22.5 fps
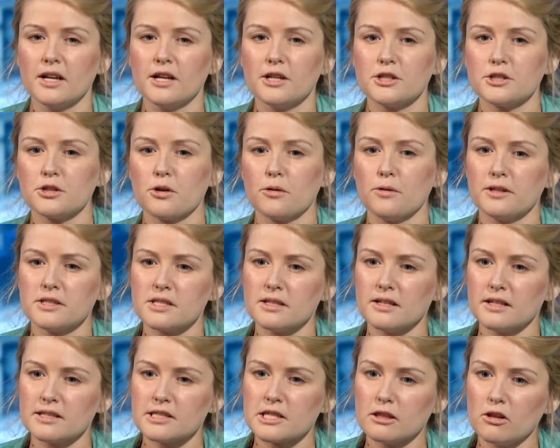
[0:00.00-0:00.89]
So
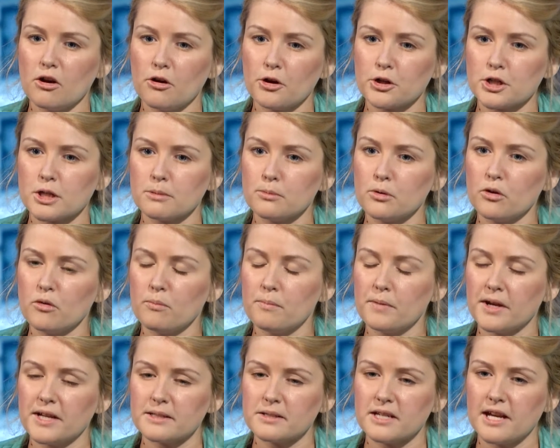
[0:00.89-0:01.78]
it's a larger
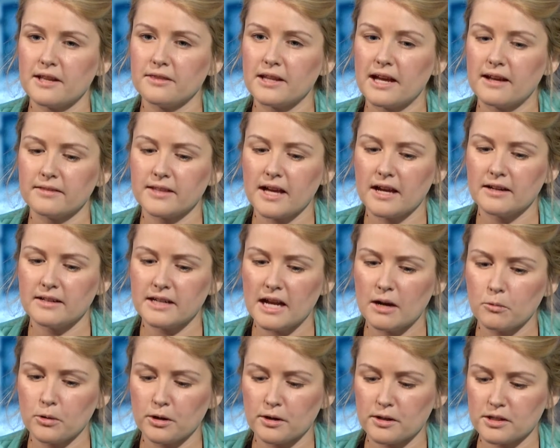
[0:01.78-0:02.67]
movement, and that
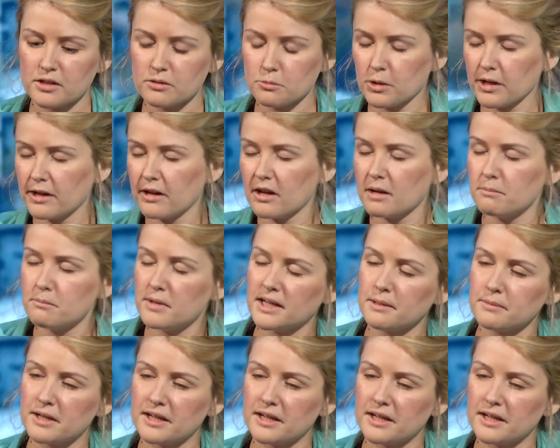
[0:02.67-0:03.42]
network is working on many,